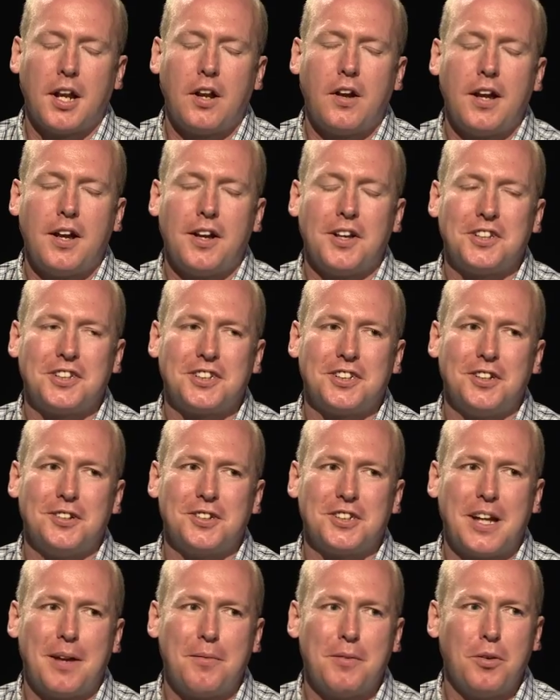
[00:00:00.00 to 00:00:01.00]
Can I
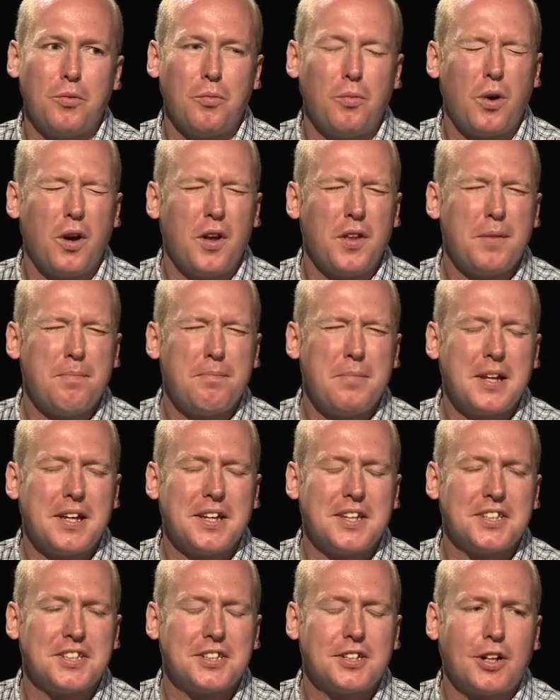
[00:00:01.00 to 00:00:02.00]
ask you, Samuel, what are the
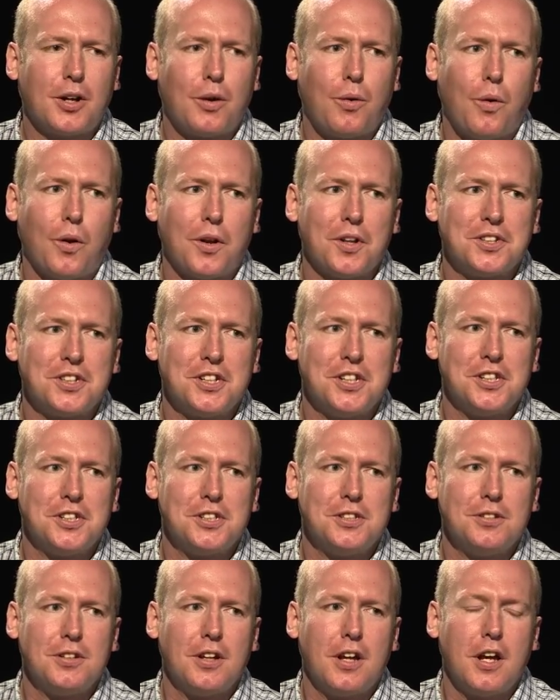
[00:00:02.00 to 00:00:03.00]
biggest
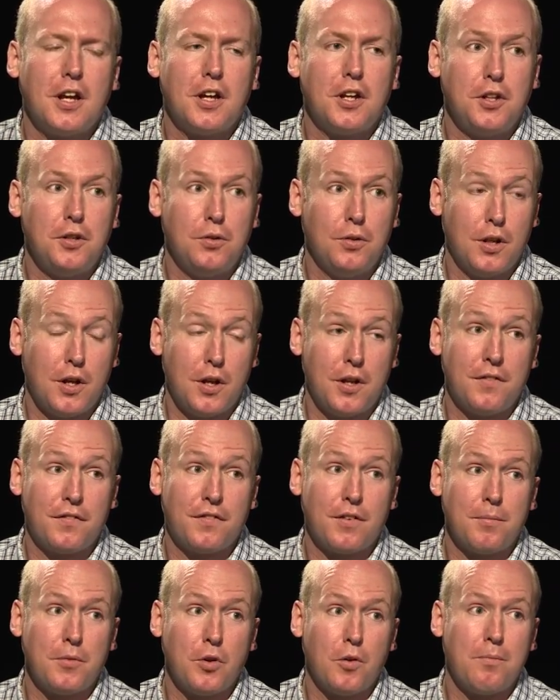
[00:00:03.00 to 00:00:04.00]
qualities you
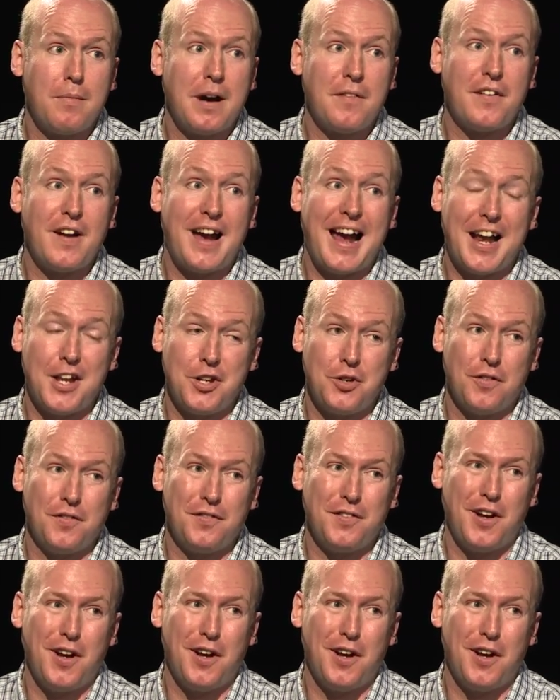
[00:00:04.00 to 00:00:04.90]
learned from your mother and your